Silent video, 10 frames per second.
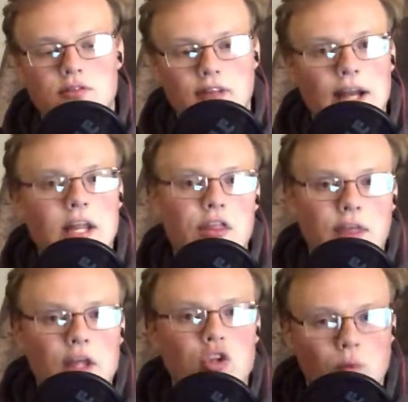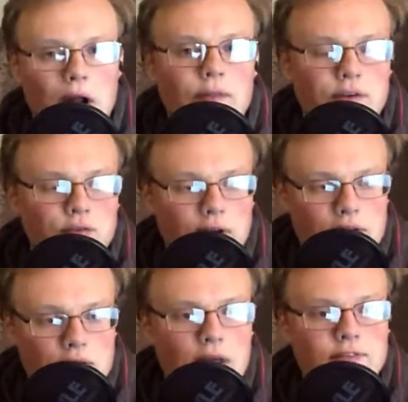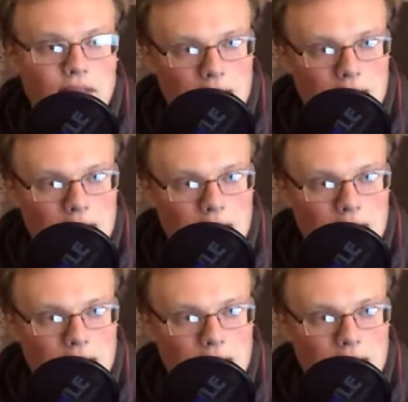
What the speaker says: steady thing throughout this franchise